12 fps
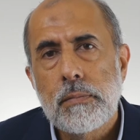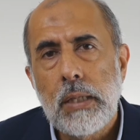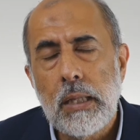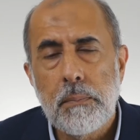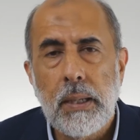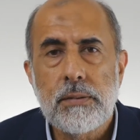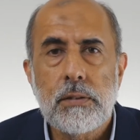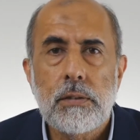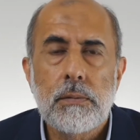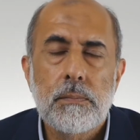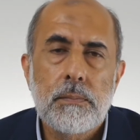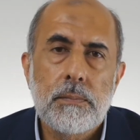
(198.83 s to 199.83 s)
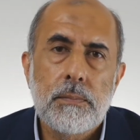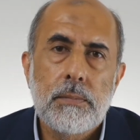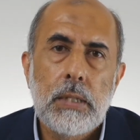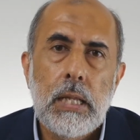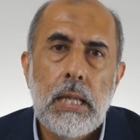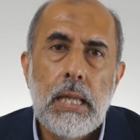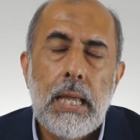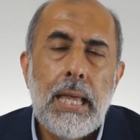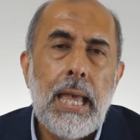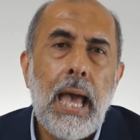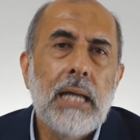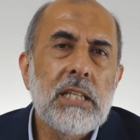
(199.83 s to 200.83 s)
in Badr,
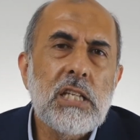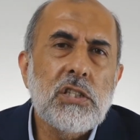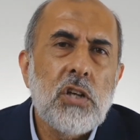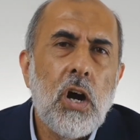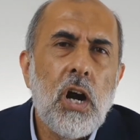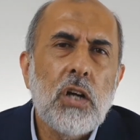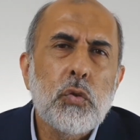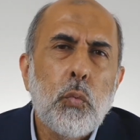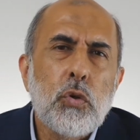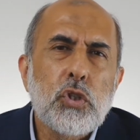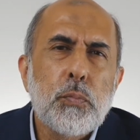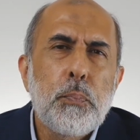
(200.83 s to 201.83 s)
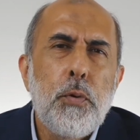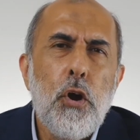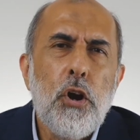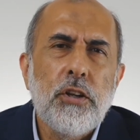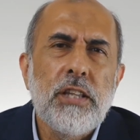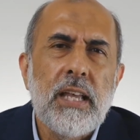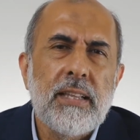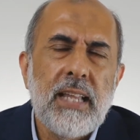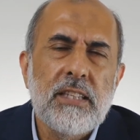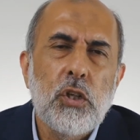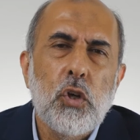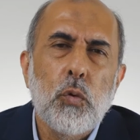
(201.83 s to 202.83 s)
and his heart was burning
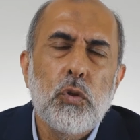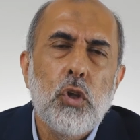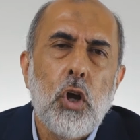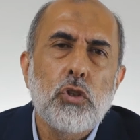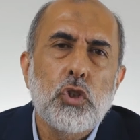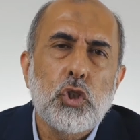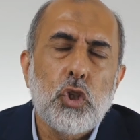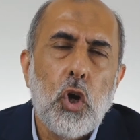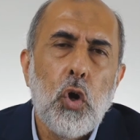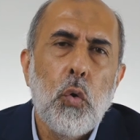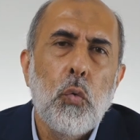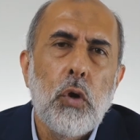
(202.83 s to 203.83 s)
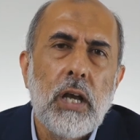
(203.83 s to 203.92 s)
that he could not show